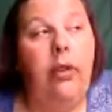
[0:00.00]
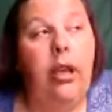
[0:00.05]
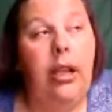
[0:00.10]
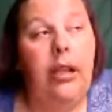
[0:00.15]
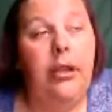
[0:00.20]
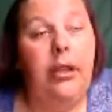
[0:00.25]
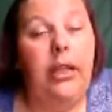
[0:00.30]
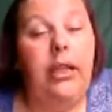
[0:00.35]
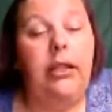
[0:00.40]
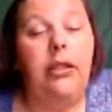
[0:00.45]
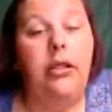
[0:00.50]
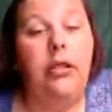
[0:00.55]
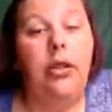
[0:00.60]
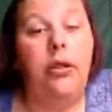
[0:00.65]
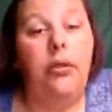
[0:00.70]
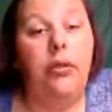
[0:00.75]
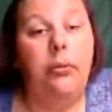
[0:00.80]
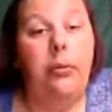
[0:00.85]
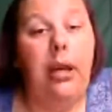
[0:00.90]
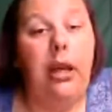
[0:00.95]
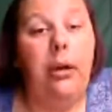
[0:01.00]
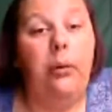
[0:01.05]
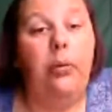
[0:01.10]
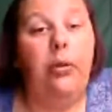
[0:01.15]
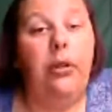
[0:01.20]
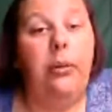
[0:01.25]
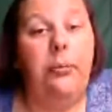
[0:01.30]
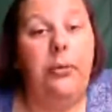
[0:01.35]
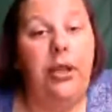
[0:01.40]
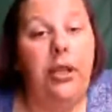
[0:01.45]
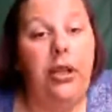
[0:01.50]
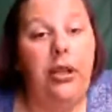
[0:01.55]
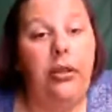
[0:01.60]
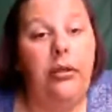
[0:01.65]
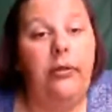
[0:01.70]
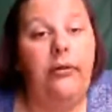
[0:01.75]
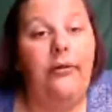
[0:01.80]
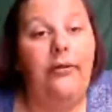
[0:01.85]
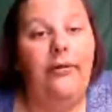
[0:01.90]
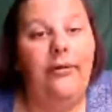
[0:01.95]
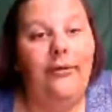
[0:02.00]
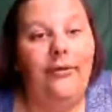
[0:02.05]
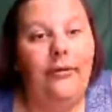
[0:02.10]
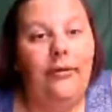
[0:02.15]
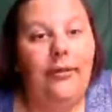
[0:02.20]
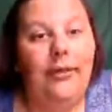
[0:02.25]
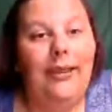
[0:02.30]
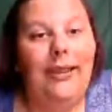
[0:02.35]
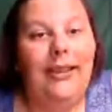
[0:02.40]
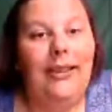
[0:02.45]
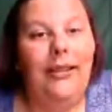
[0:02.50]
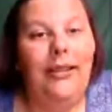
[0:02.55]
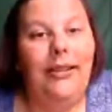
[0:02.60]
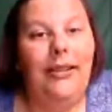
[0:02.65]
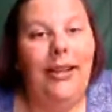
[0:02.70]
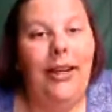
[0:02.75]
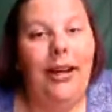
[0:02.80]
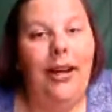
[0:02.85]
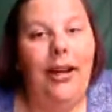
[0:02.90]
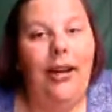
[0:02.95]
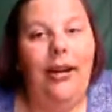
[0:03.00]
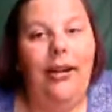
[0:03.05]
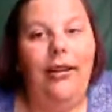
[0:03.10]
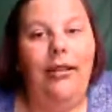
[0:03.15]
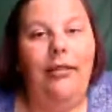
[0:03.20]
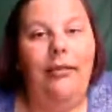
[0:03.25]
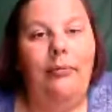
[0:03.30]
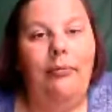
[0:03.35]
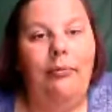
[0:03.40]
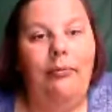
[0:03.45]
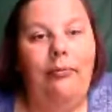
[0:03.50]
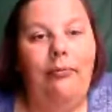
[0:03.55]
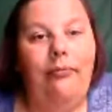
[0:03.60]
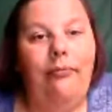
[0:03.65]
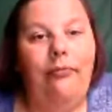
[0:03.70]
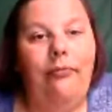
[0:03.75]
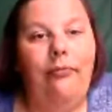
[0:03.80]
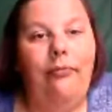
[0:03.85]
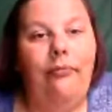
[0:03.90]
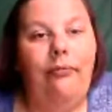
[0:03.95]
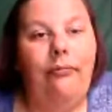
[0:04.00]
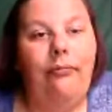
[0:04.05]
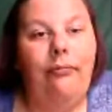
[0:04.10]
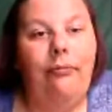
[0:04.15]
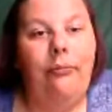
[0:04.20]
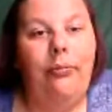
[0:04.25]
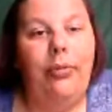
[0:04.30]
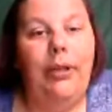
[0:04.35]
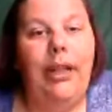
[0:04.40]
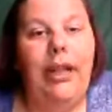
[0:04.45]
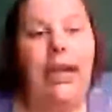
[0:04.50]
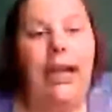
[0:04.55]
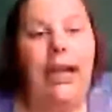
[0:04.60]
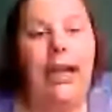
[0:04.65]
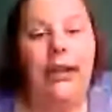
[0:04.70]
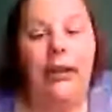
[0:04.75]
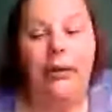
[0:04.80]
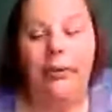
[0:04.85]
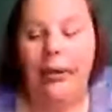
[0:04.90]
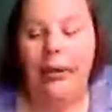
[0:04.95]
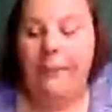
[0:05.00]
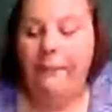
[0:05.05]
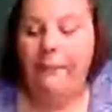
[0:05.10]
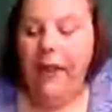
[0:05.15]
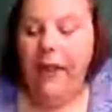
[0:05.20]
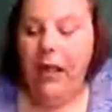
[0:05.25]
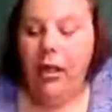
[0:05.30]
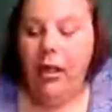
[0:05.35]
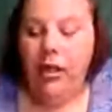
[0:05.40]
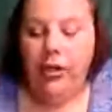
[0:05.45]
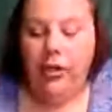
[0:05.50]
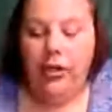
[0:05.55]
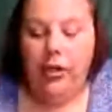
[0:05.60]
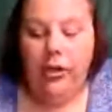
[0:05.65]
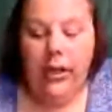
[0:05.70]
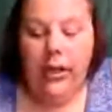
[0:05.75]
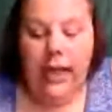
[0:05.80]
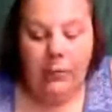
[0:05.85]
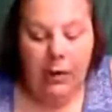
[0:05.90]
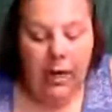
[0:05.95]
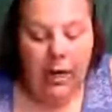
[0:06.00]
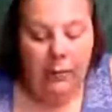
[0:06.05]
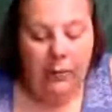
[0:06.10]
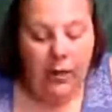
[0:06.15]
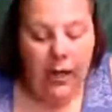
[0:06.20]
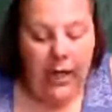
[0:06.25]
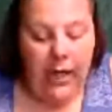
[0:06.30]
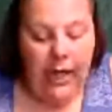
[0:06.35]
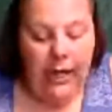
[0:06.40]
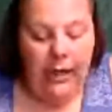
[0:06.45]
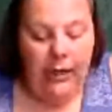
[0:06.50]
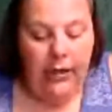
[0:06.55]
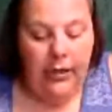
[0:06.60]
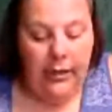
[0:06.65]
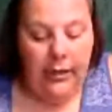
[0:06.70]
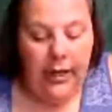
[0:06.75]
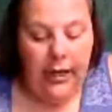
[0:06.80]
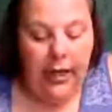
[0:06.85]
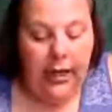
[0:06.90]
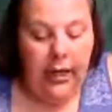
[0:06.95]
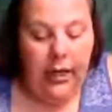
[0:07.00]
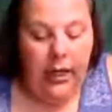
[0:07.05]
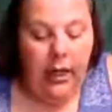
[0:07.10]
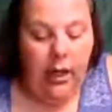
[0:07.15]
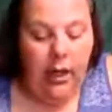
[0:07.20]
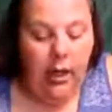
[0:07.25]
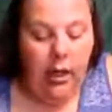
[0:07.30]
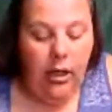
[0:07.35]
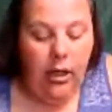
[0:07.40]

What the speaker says: and things go the way I want them to go. Um, but anyway, so that's where I'm going to end today.